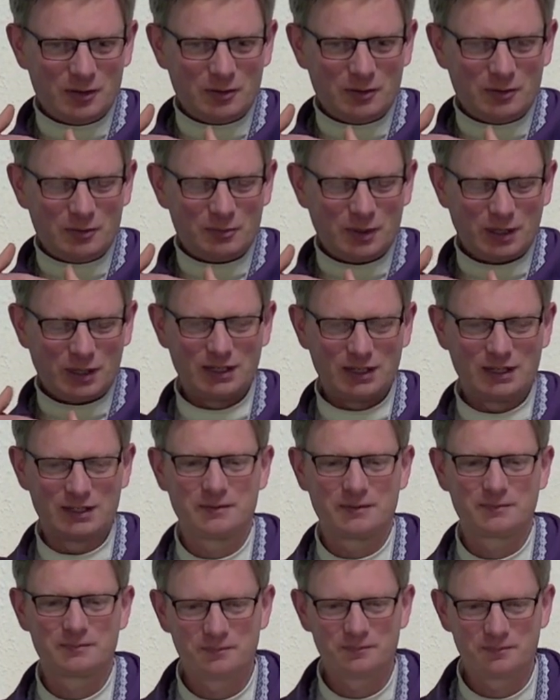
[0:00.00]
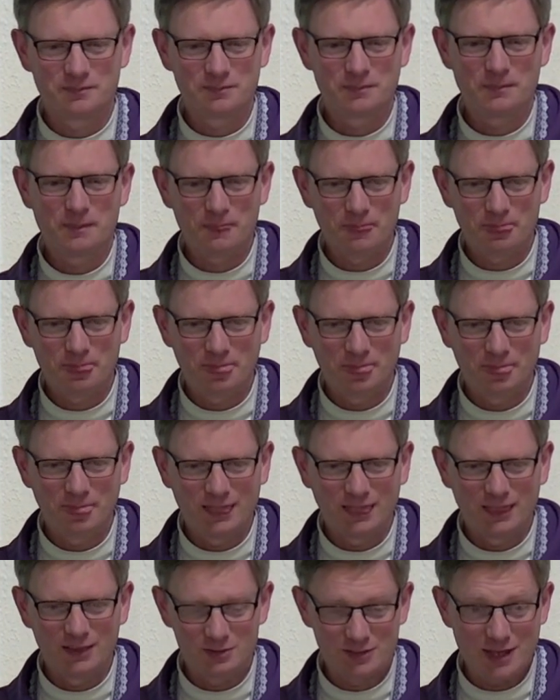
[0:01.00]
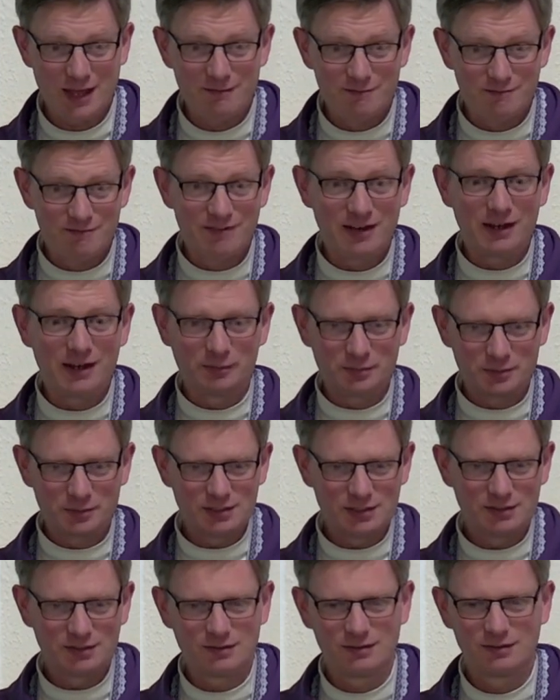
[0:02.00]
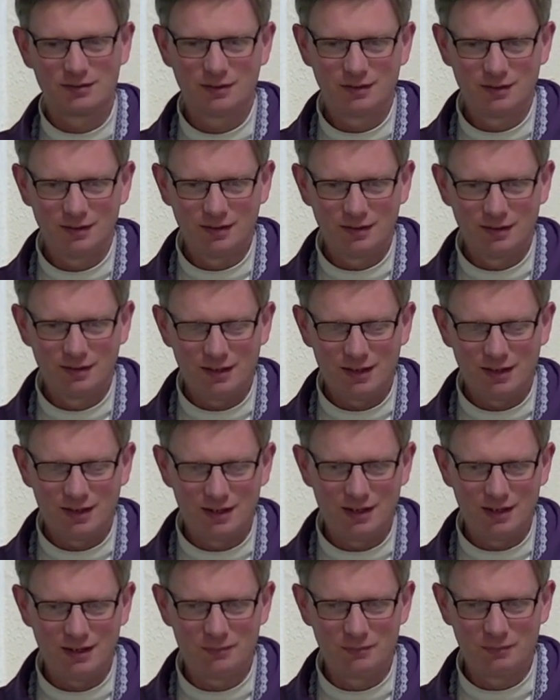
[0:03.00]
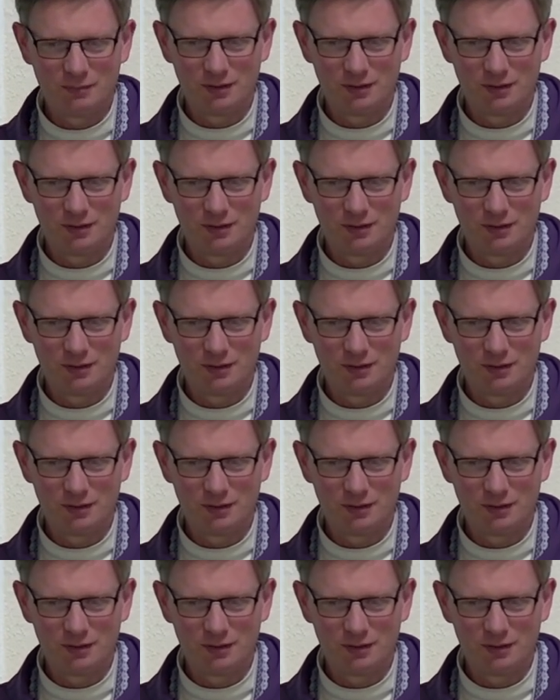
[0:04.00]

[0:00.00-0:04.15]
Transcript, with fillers: by God, just enveloped in Him